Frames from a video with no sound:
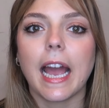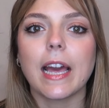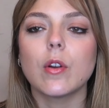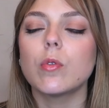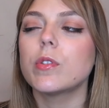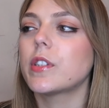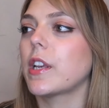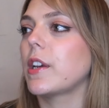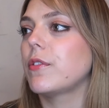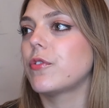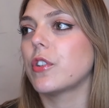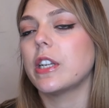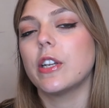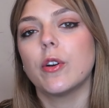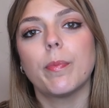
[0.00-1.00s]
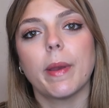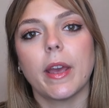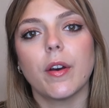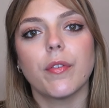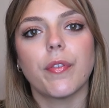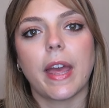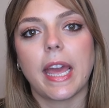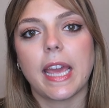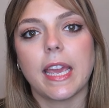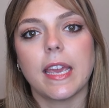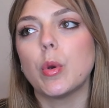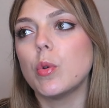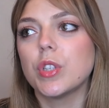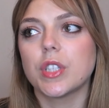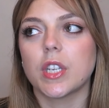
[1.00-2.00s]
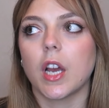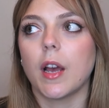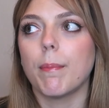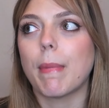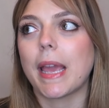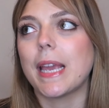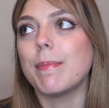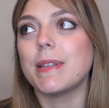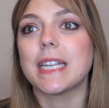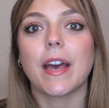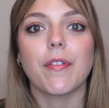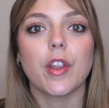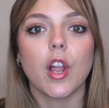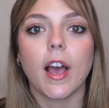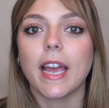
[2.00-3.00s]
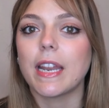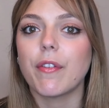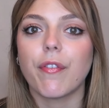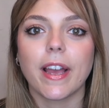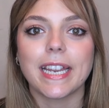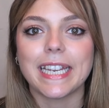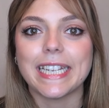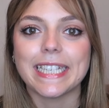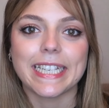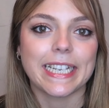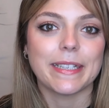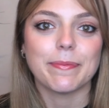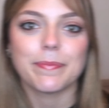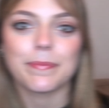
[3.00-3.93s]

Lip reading: and also for a little bit of a booster maybe down the line if I need it.